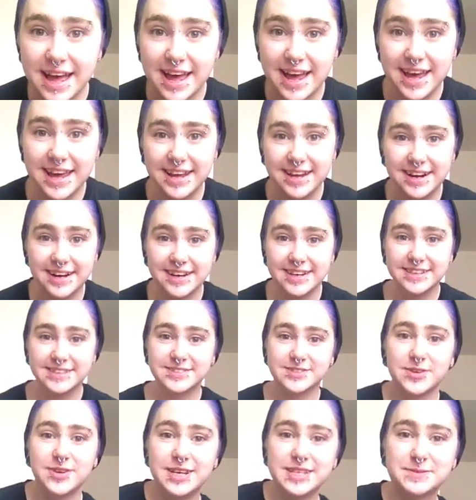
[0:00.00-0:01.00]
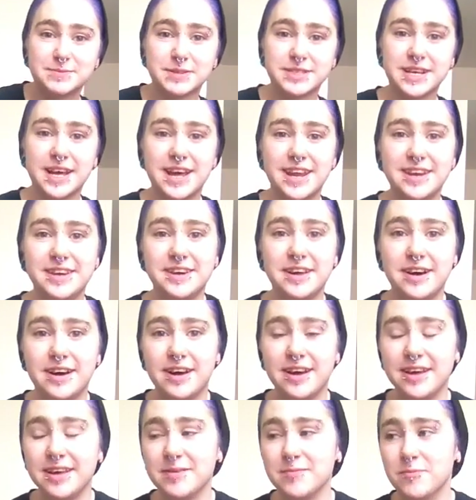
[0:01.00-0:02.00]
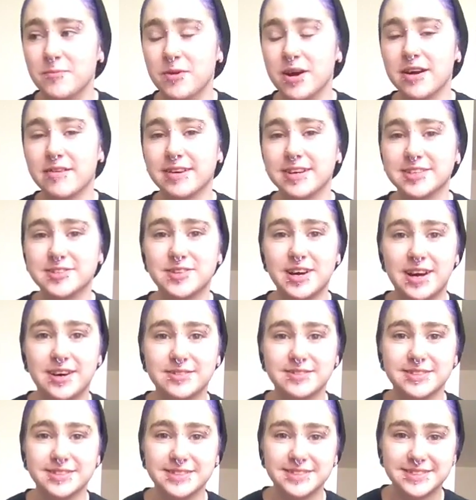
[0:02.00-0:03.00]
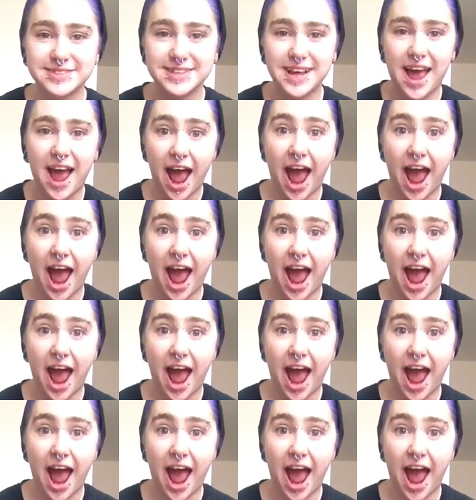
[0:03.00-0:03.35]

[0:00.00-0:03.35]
Hey guys, so let's pretend I am wearing trousers,